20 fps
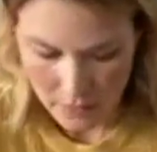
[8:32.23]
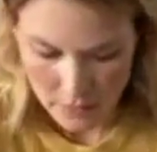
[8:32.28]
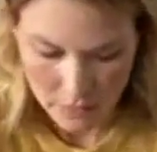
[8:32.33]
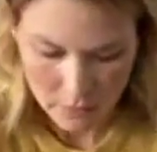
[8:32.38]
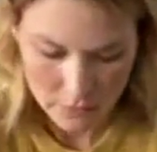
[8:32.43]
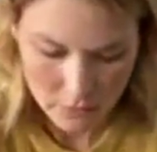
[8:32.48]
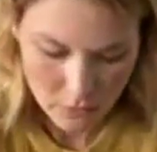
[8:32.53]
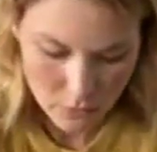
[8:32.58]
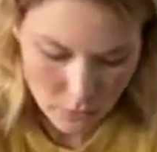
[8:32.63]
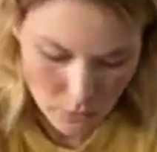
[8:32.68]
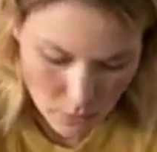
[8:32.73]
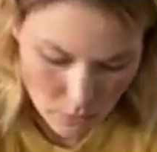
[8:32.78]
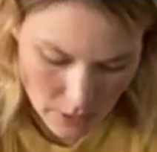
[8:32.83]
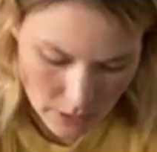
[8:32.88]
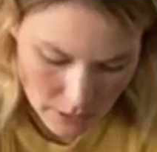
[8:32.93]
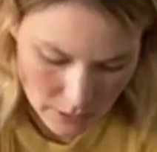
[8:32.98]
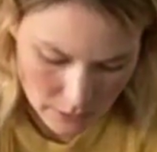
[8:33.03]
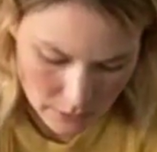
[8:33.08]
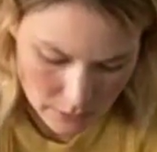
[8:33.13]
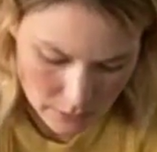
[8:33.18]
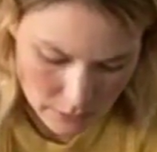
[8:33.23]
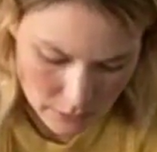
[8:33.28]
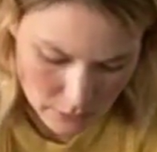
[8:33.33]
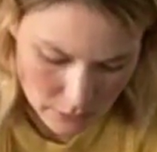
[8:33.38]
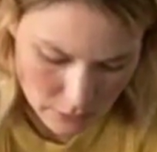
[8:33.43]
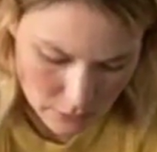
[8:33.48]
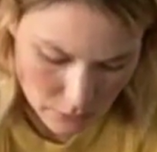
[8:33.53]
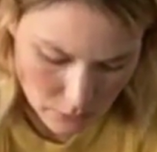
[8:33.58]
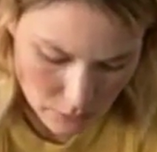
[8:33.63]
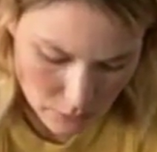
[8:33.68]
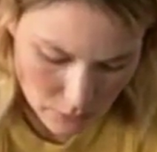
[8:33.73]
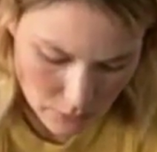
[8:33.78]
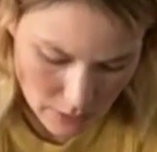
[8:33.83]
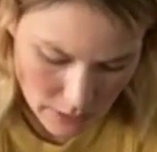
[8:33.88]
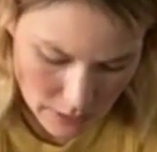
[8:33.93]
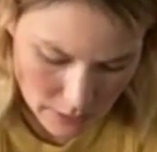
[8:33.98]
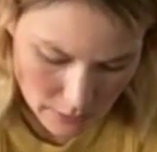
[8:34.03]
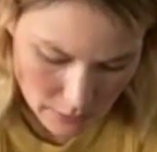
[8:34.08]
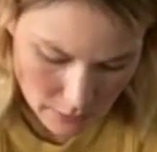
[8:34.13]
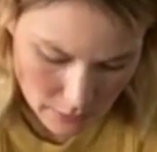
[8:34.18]
So 1, 2,
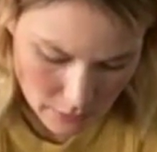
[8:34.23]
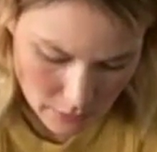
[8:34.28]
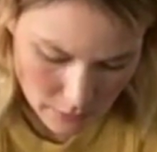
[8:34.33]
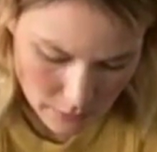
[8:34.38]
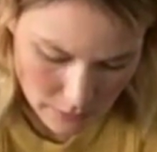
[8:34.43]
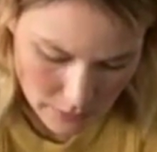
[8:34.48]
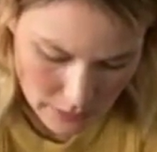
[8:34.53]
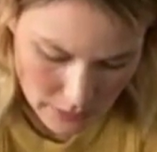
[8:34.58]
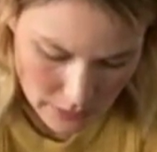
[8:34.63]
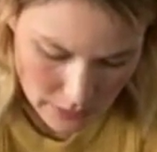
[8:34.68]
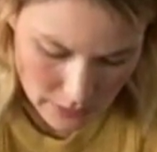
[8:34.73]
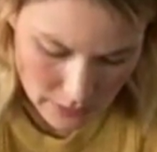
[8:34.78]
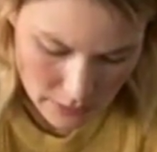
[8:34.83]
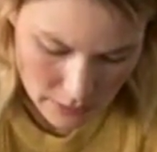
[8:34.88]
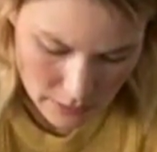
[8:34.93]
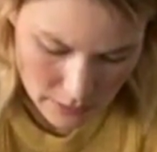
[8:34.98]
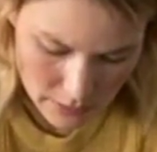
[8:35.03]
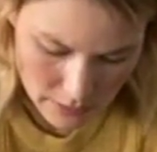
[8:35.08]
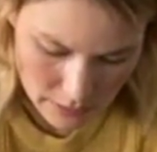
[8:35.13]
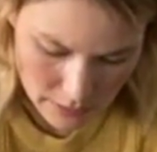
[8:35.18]
and 3.